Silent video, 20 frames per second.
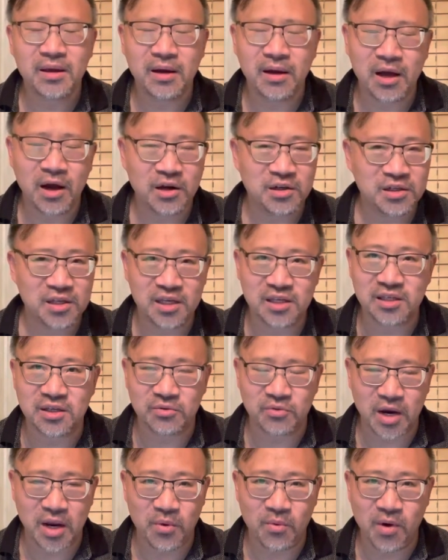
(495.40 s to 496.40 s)
Angelus is a
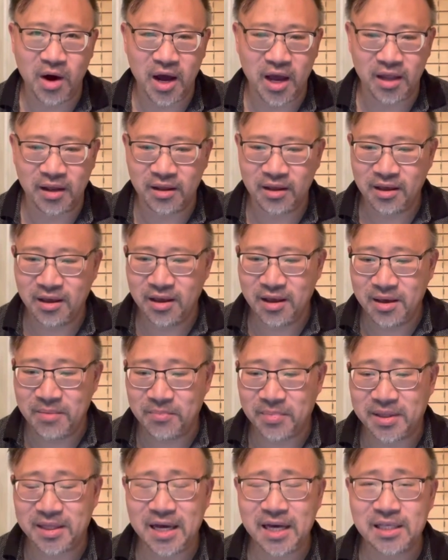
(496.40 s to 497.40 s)
great wine,
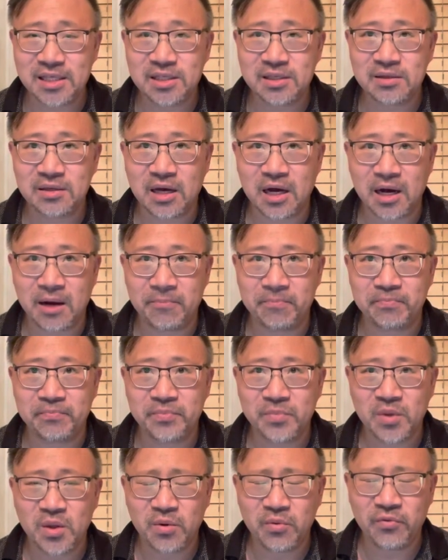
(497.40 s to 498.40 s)
but that's um,
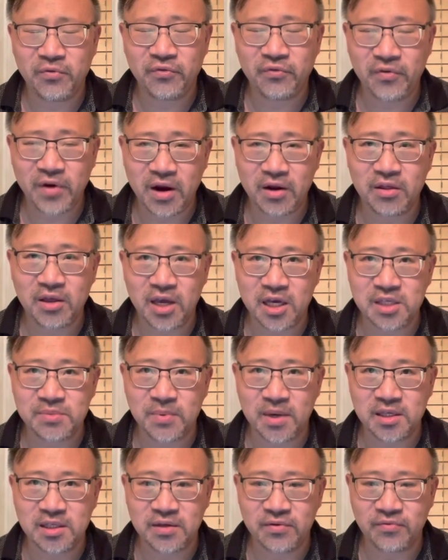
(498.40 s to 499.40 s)
fairly
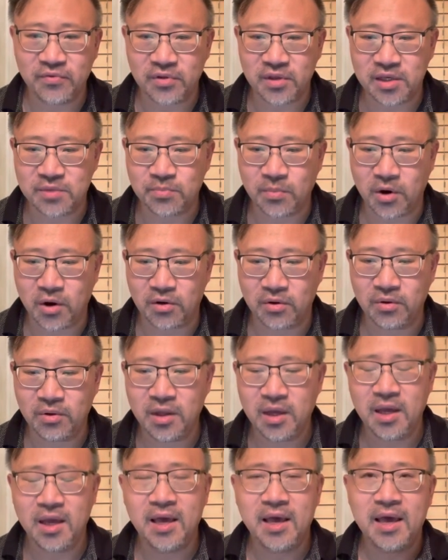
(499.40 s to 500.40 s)
expensive for this bottle.
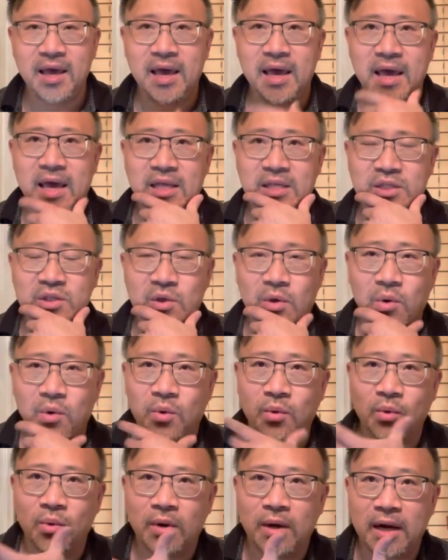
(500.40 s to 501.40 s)
And
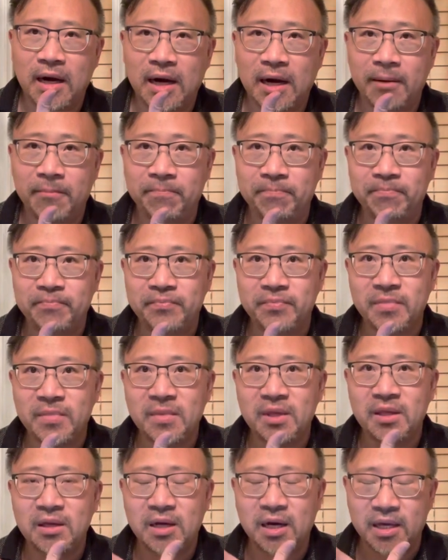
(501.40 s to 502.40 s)
so, um,
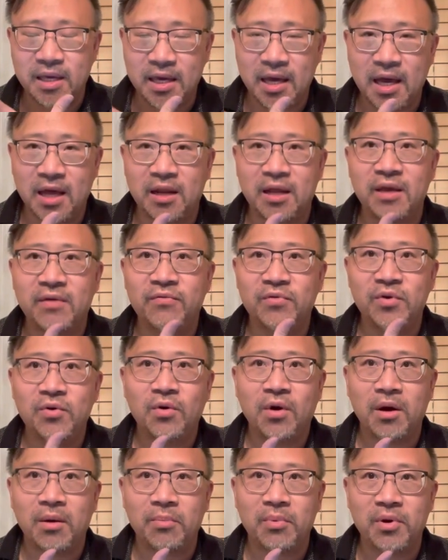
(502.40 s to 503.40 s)
again, if you
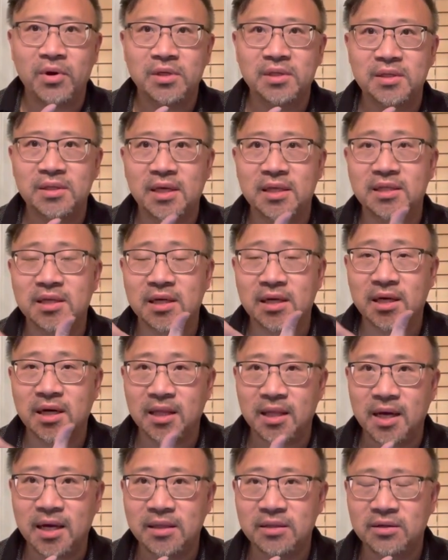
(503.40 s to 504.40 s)
are a person that's a
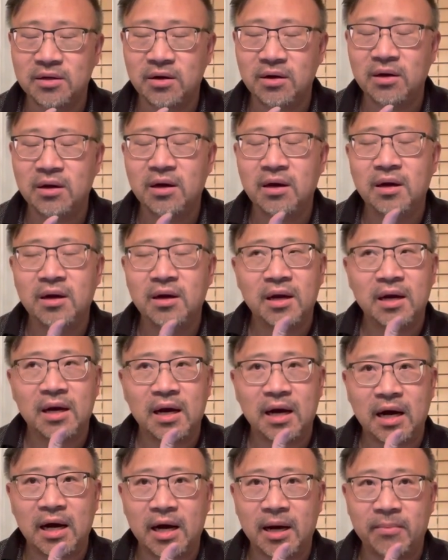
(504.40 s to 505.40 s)
collector
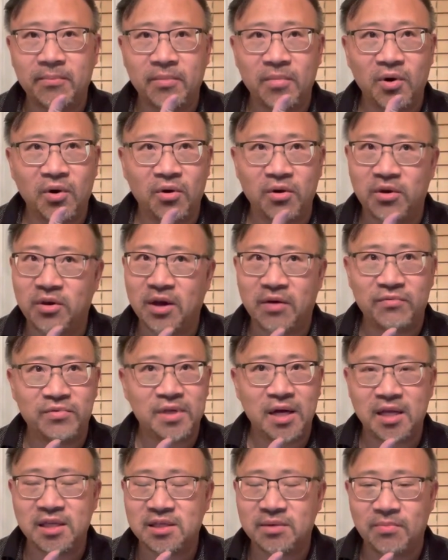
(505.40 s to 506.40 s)
um, or you have
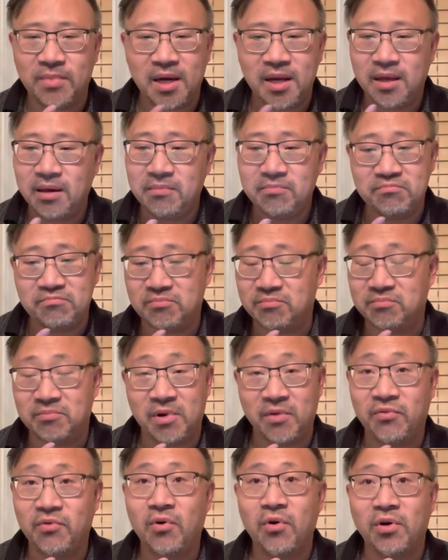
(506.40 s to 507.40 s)
tons of money,
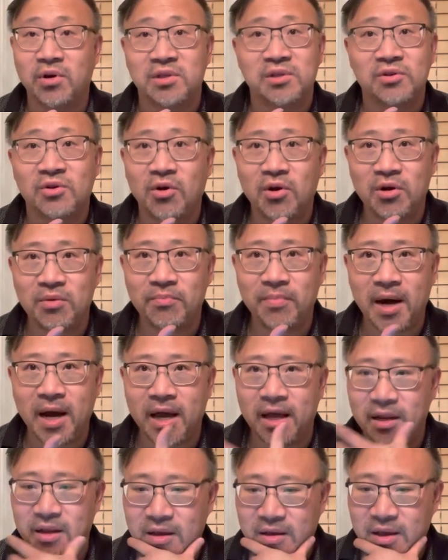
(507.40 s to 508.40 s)
of course, go out and buy
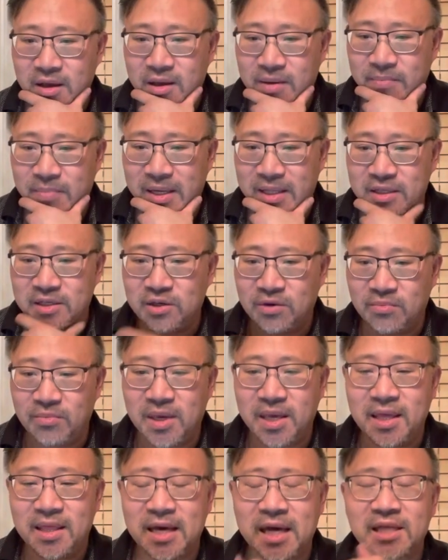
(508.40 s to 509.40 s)
it. But to
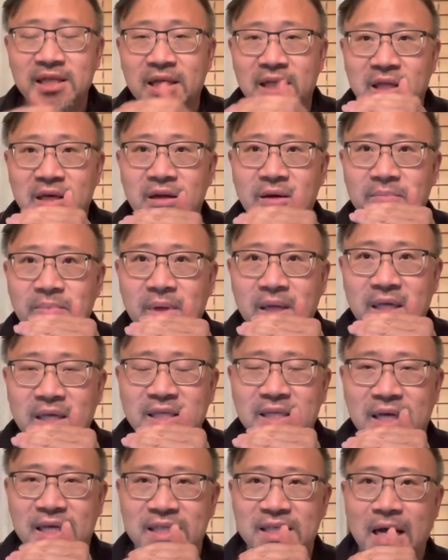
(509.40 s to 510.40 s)
me, that's a little bit as
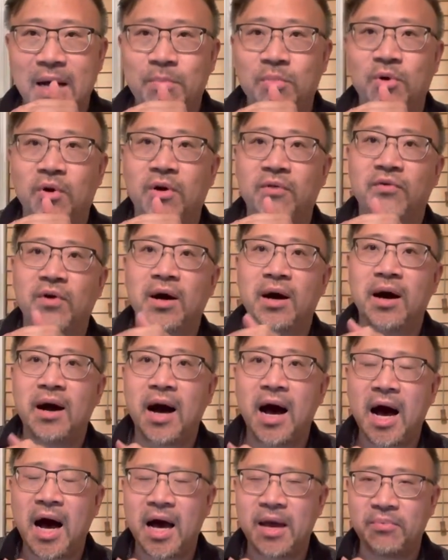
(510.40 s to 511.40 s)
an example of a
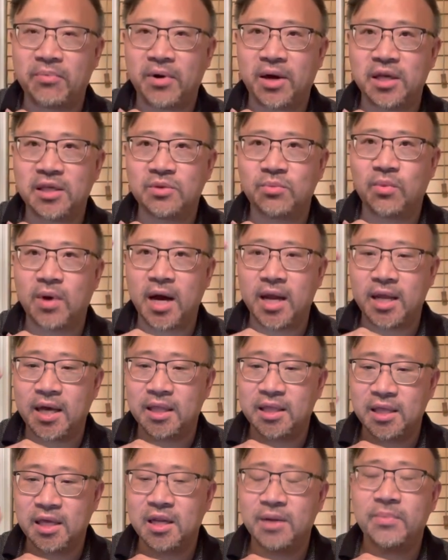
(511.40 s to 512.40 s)
high priced wine, a
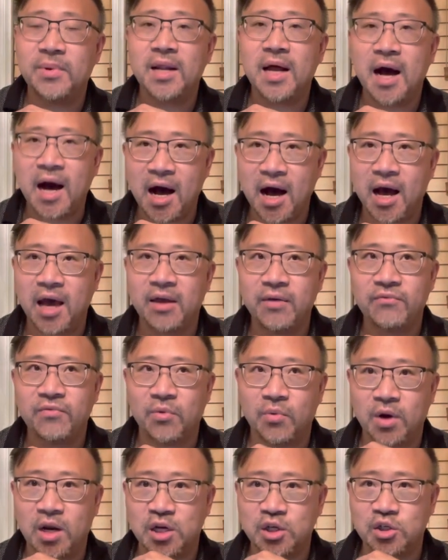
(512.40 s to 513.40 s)
little bit high for
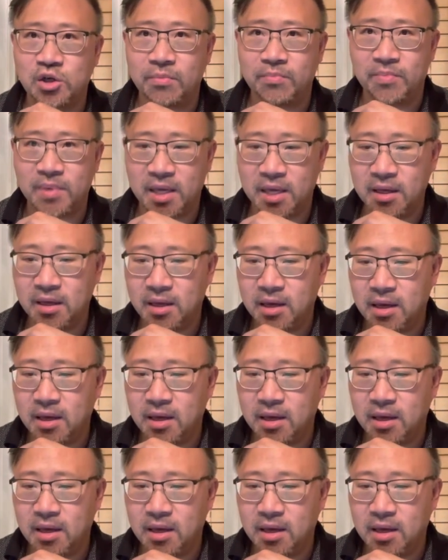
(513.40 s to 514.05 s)
what it should be.